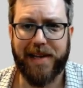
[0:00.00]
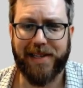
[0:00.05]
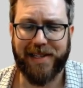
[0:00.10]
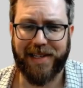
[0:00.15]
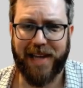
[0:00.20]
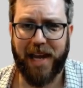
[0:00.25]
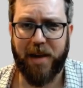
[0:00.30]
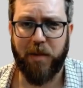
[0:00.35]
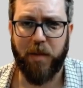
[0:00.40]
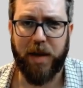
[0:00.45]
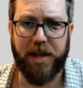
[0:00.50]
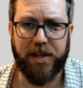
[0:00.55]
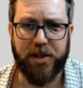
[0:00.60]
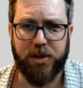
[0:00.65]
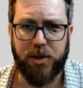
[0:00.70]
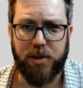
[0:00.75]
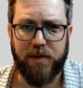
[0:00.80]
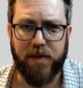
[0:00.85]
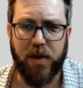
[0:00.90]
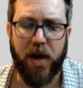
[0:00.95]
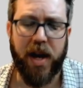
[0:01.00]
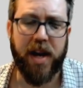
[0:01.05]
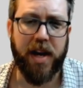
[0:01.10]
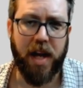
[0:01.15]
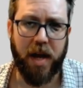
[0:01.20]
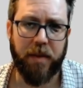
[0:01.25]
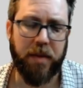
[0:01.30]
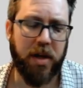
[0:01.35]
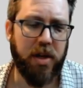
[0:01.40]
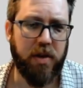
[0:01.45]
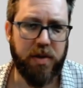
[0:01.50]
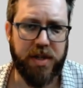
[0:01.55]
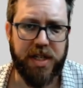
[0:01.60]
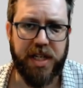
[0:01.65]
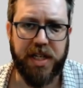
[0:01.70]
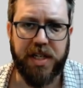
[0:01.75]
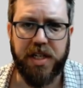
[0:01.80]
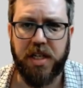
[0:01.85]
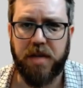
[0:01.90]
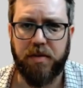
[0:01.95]
gateway server and
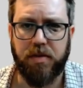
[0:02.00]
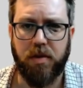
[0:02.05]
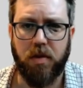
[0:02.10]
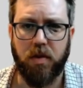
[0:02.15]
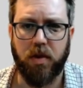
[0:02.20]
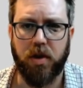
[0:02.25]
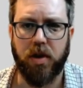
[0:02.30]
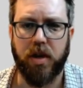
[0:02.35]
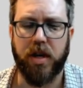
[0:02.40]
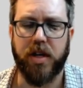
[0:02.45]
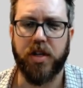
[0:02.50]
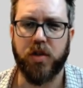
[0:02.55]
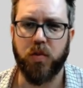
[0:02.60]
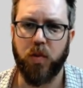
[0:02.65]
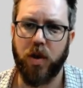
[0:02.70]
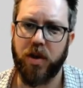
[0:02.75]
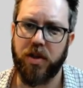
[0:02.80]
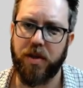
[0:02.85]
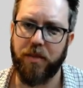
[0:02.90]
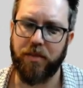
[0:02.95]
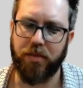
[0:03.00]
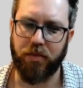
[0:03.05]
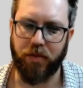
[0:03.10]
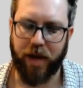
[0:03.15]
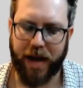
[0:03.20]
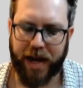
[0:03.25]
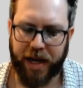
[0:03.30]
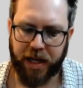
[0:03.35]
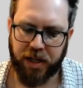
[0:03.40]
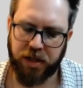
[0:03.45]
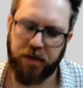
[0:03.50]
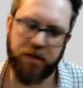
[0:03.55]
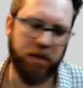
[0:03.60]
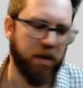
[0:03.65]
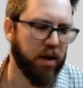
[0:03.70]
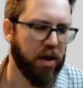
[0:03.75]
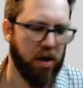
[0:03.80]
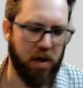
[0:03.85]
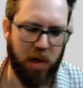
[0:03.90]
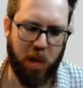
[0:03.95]
MQTT broker is where the brains of the
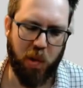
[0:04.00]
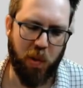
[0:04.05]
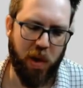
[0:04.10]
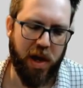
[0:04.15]
Kanoa